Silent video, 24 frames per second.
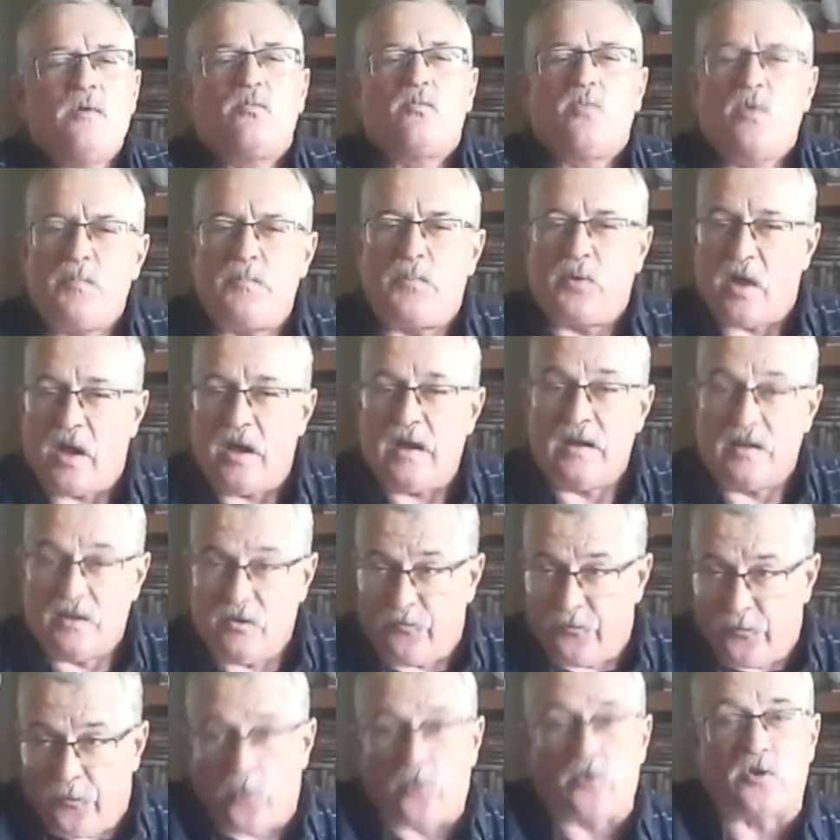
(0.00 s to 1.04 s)
We play in the
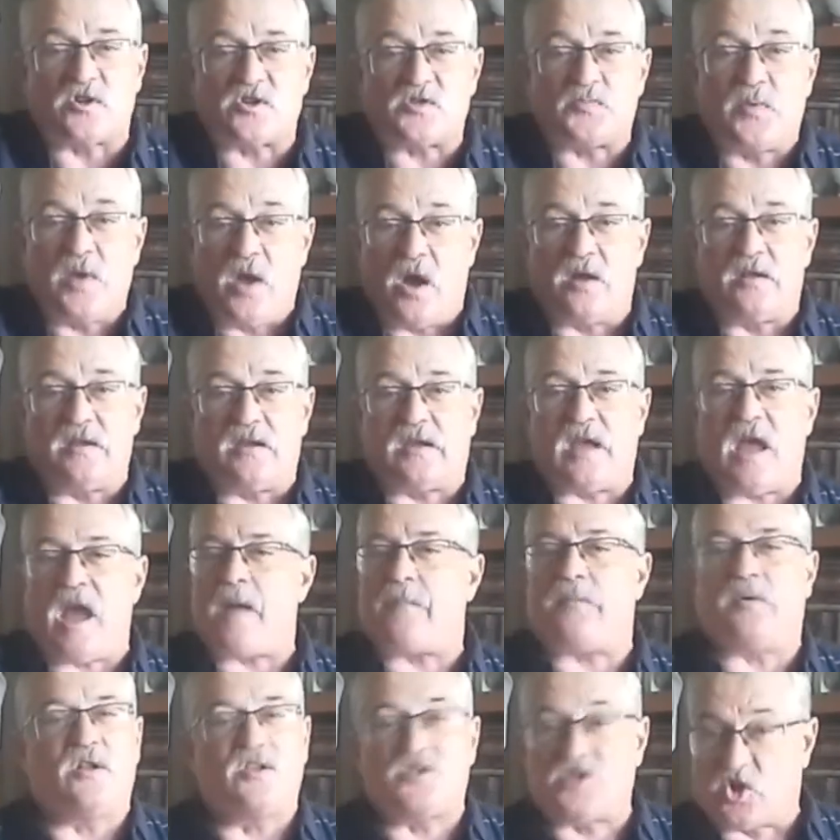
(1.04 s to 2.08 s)
forest behind the
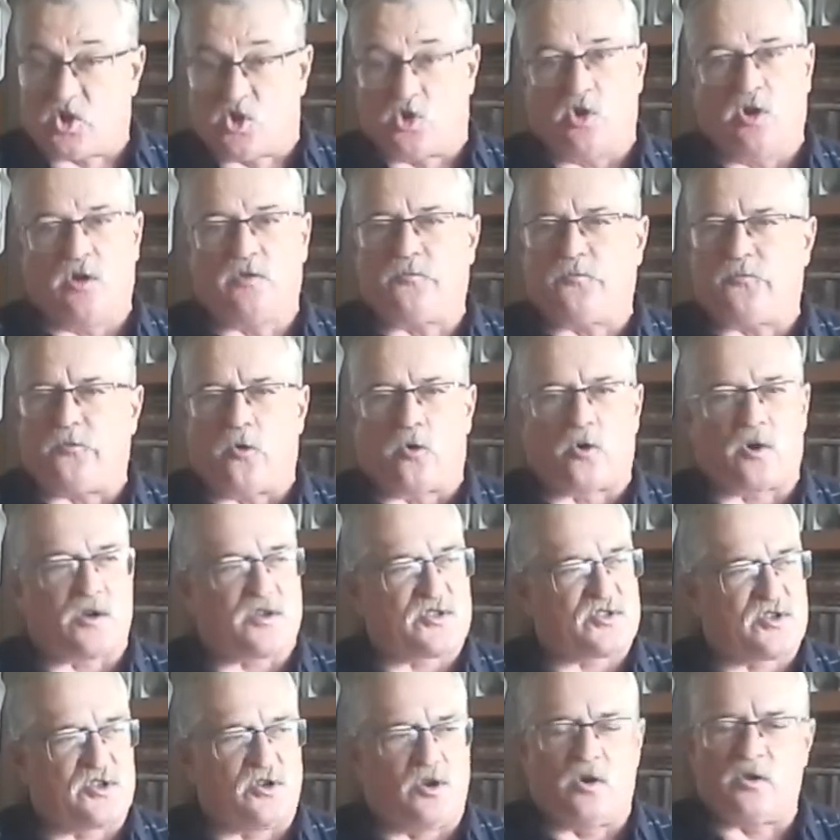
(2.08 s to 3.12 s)
camp, and it's a good
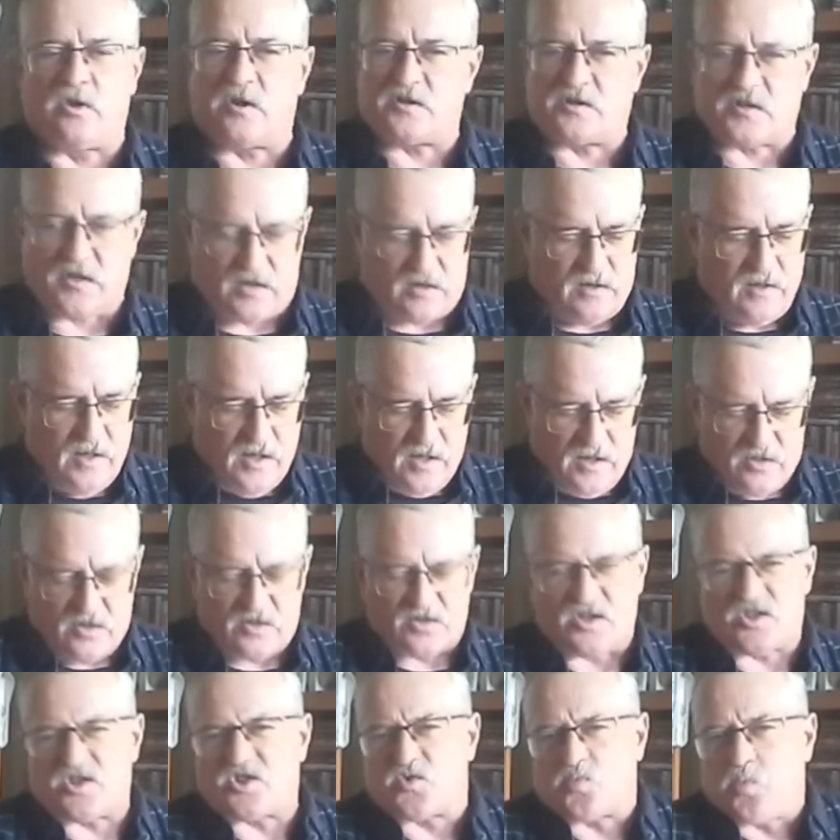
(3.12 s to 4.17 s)
forest,
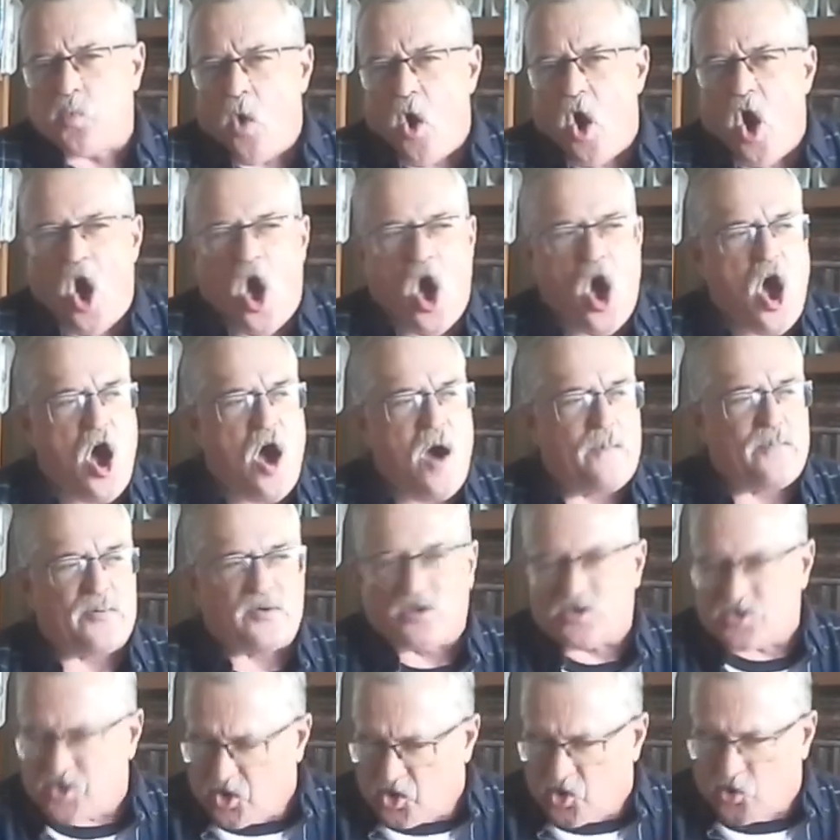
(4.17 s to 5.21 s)
there's a swamp,
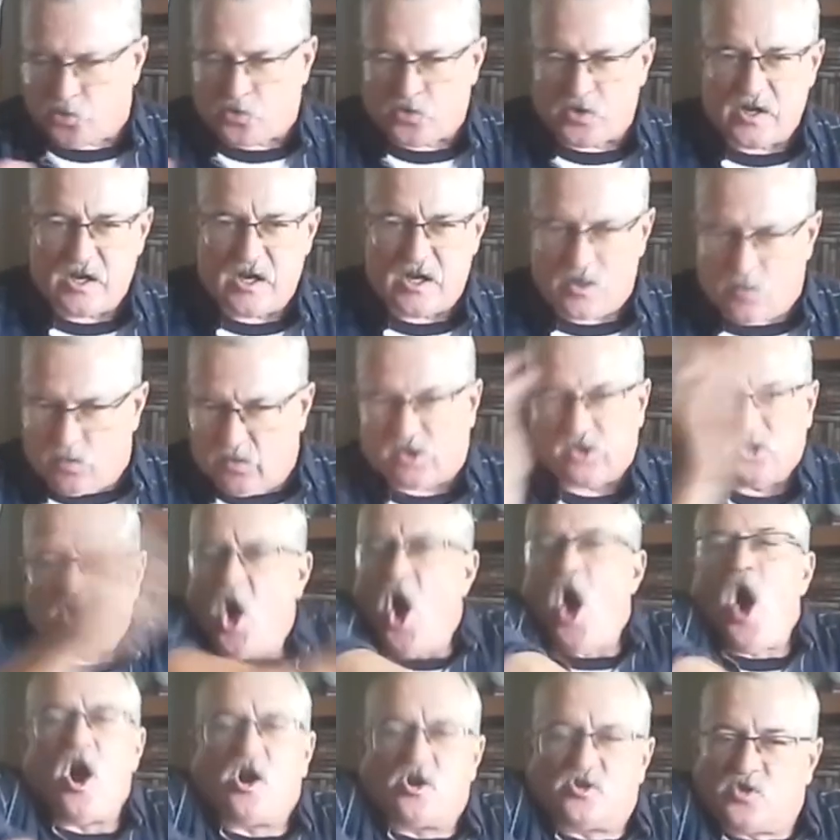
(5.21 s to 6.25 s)
and there's a creek with
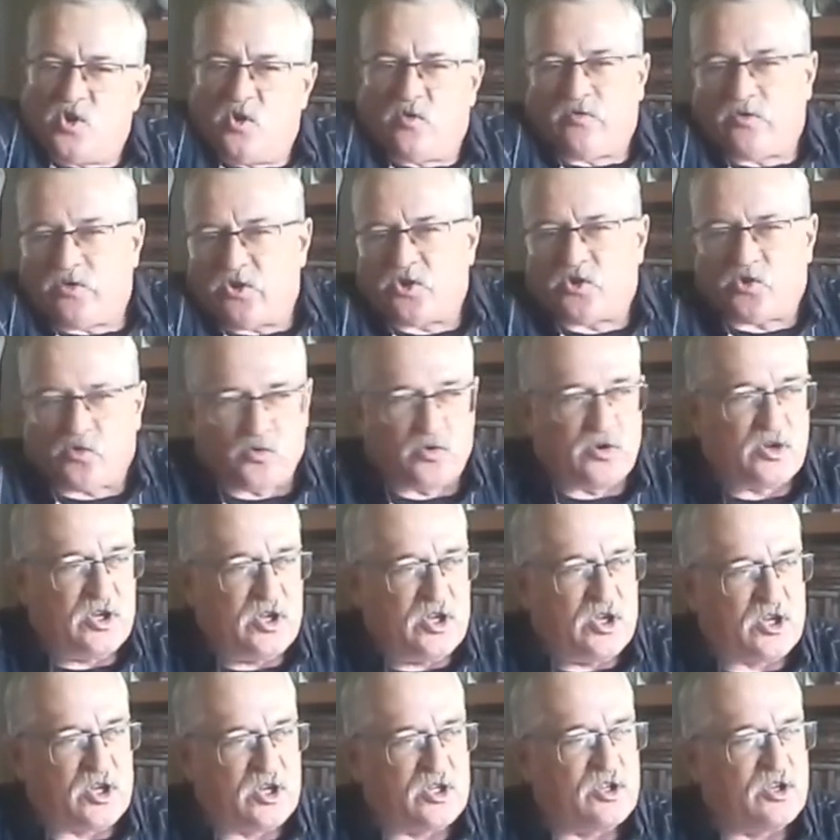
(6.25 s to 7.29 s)
logs over the
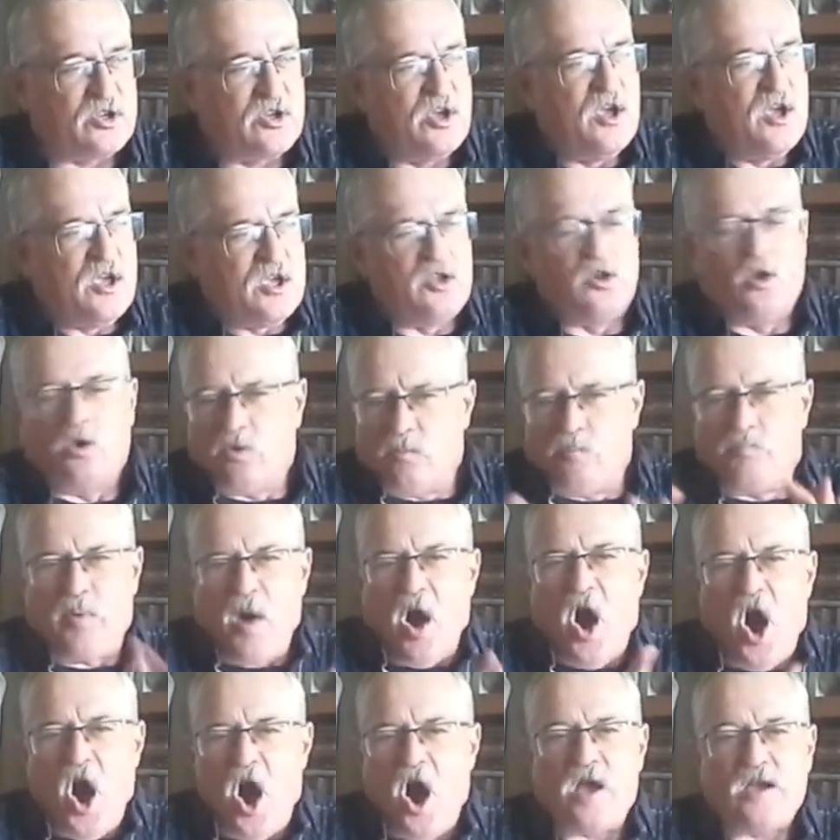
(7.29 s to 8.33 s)
creek, and it's
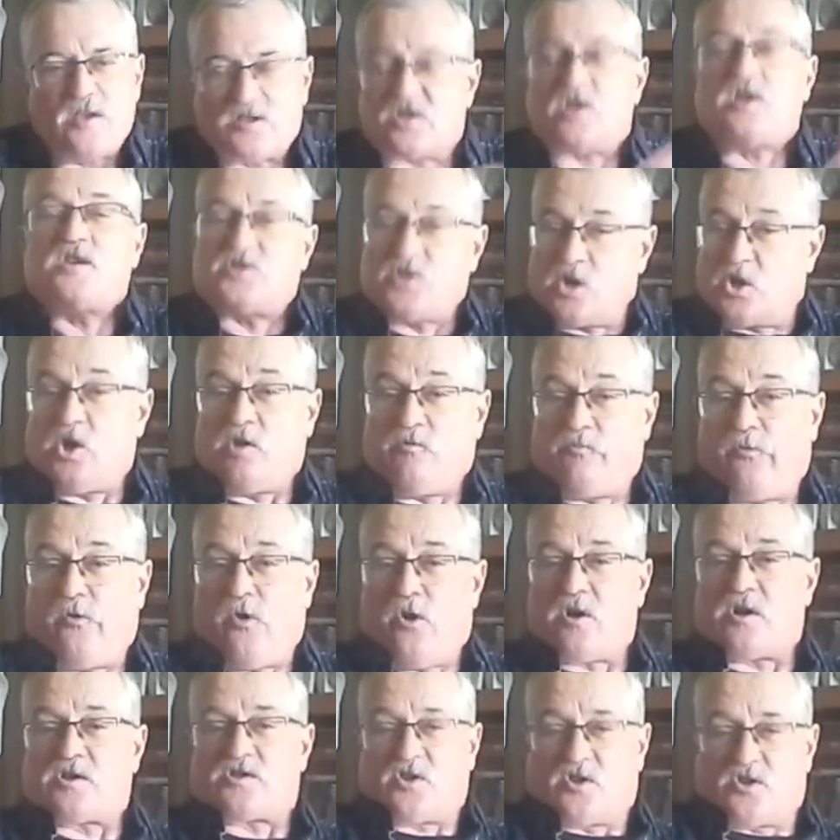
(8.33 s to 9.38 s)
a good
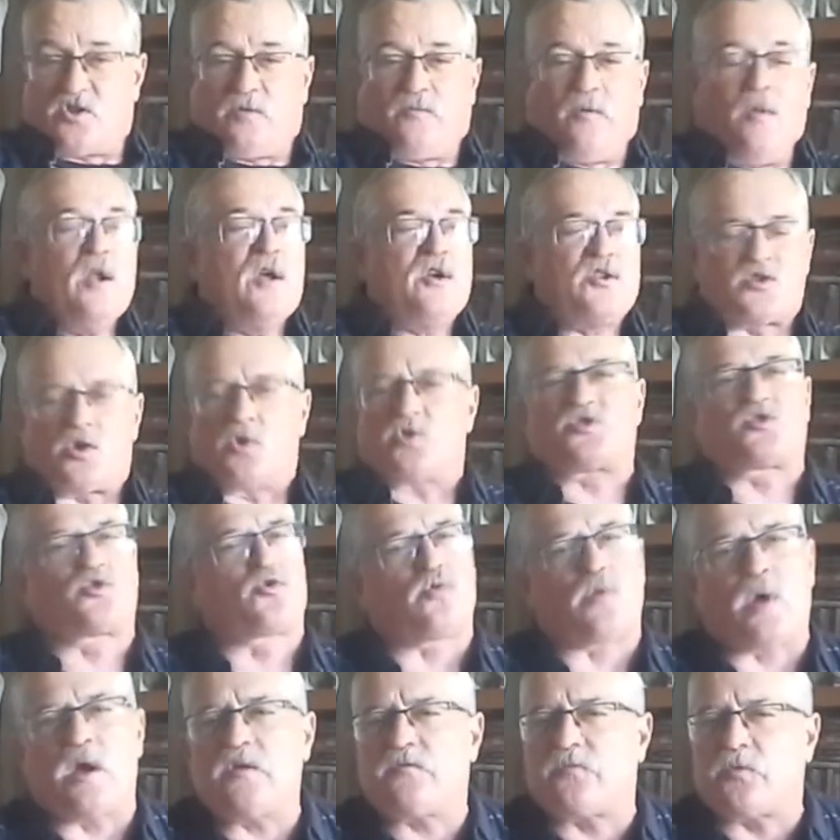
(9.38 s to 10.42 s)
forest, so it's
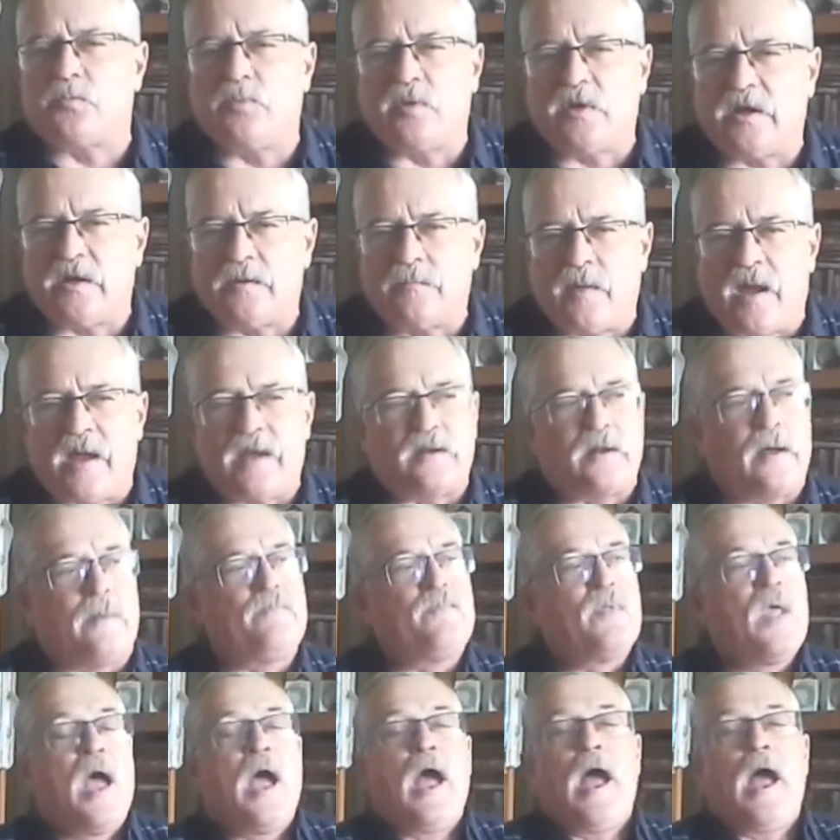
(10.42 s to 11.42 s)
great for playing Manhunt.